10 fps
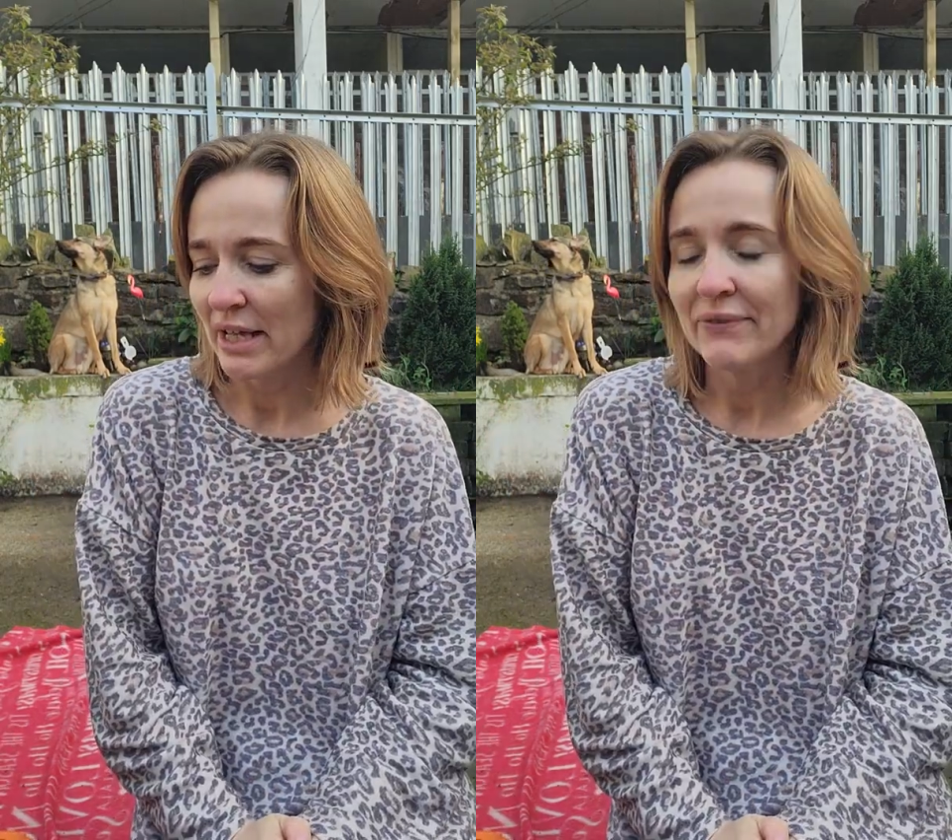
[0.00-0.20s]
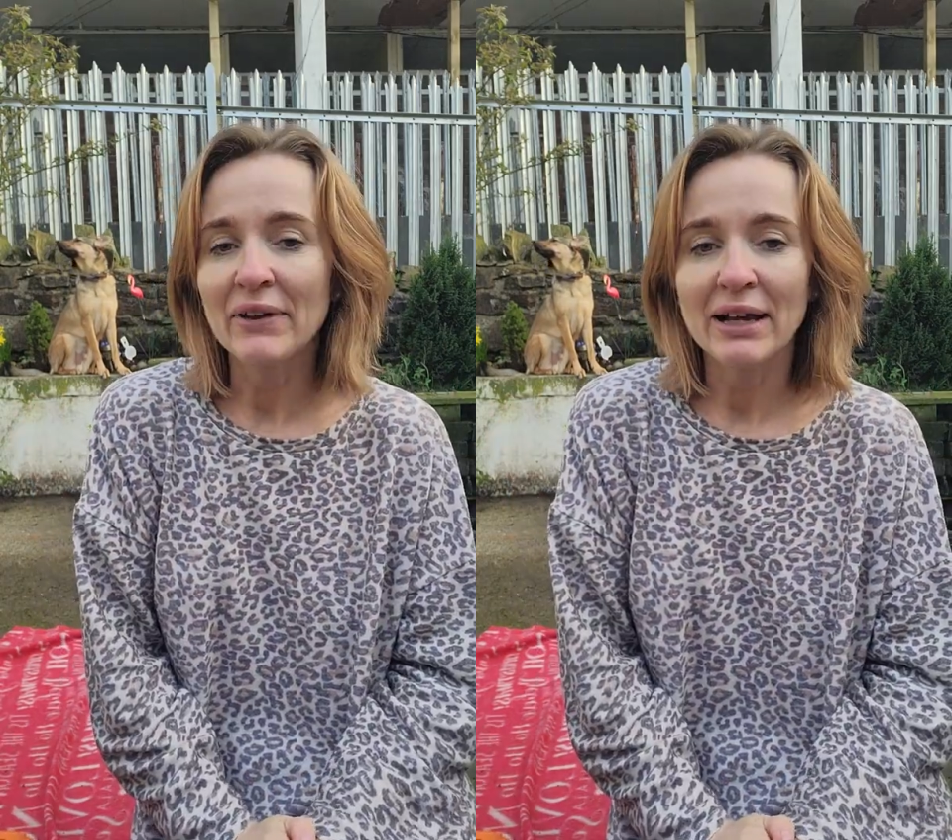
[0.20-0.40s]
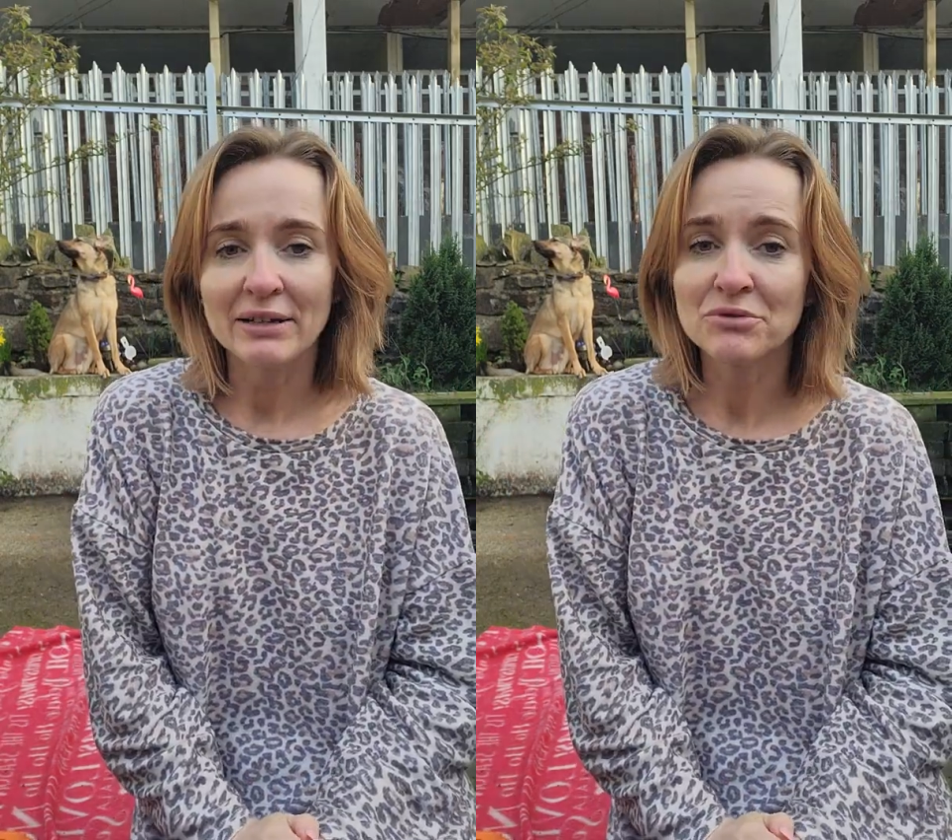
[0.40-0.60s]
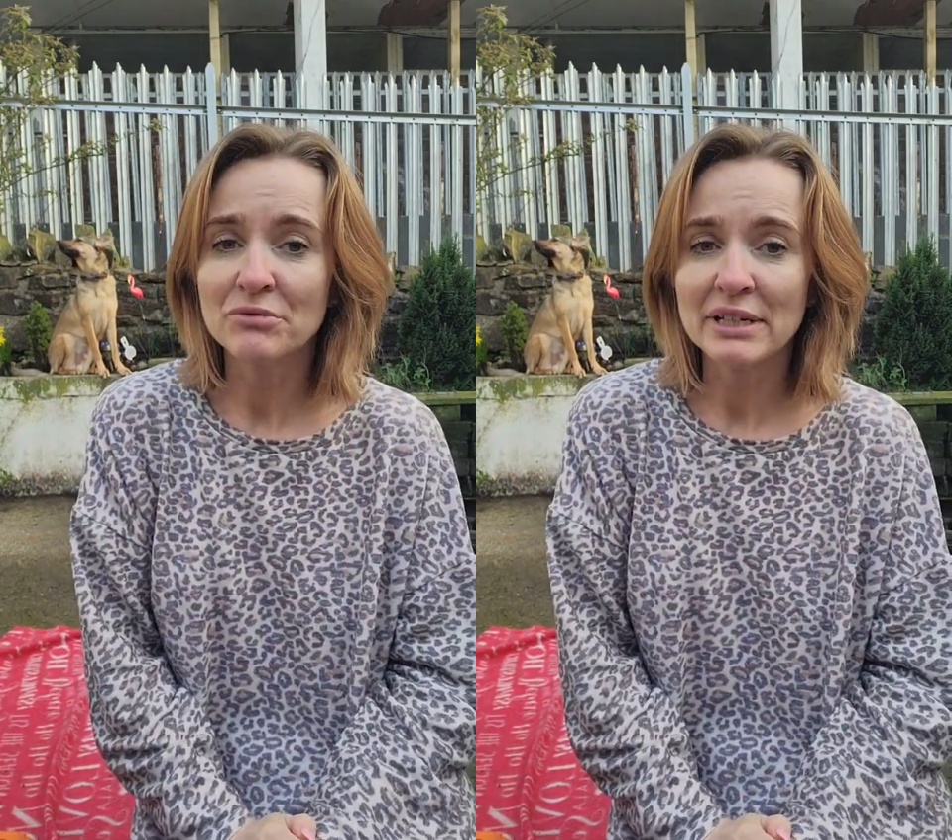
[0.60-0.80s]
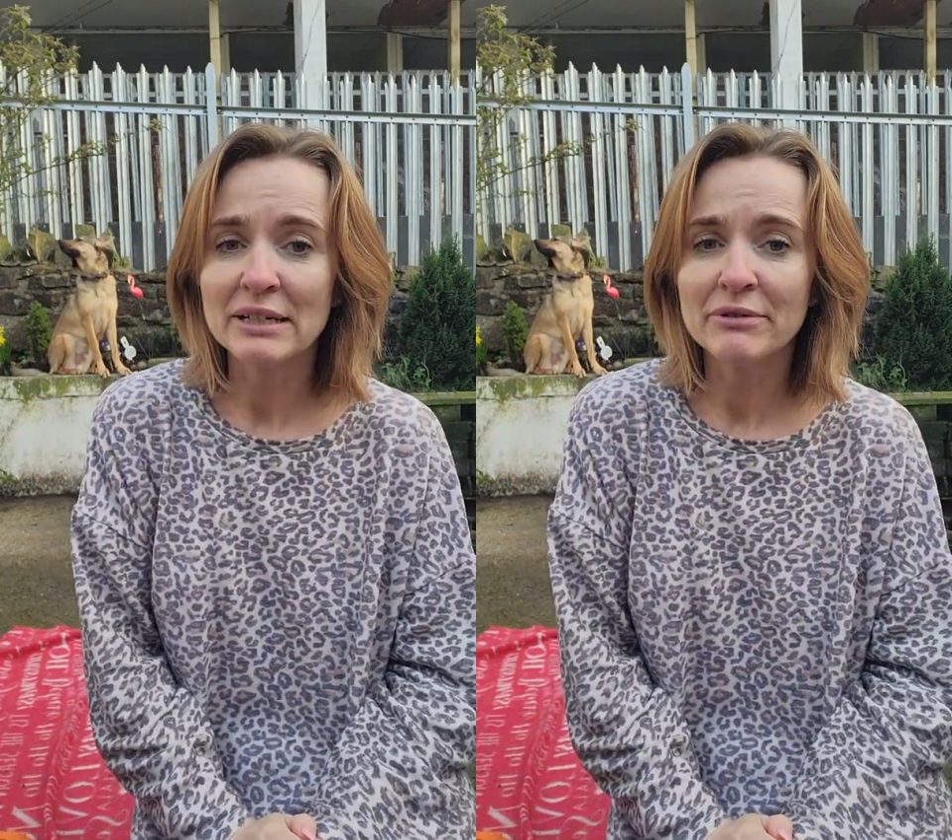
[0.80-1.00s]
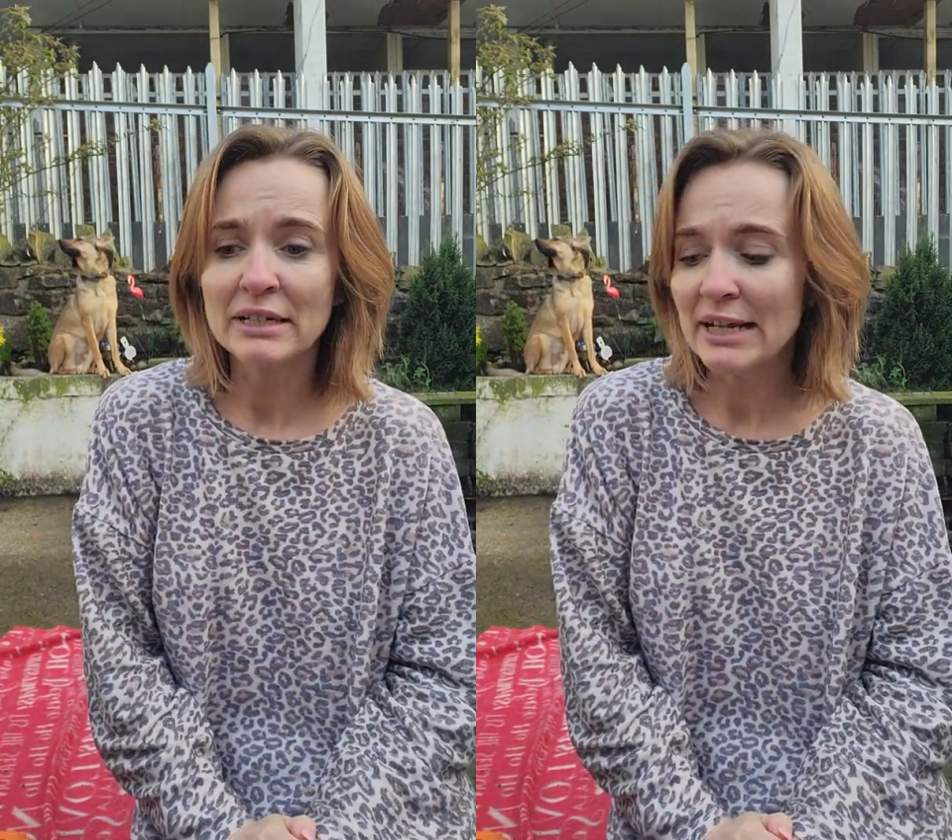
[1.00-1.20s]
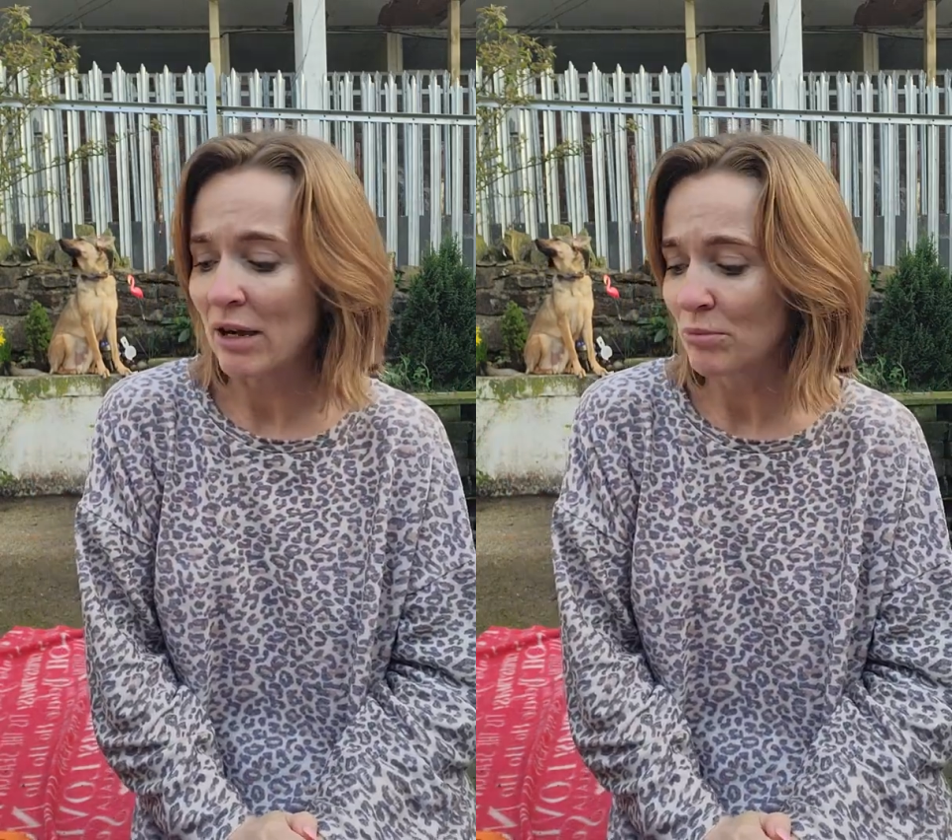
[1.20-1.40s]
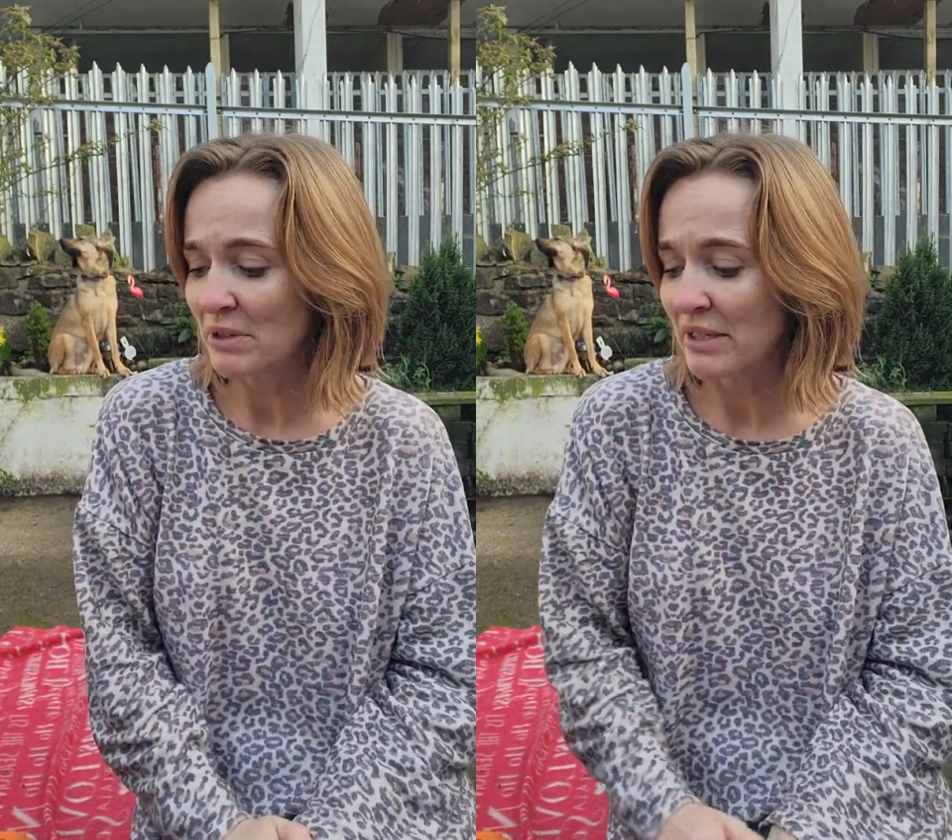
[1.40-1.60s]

and that has really, really helped,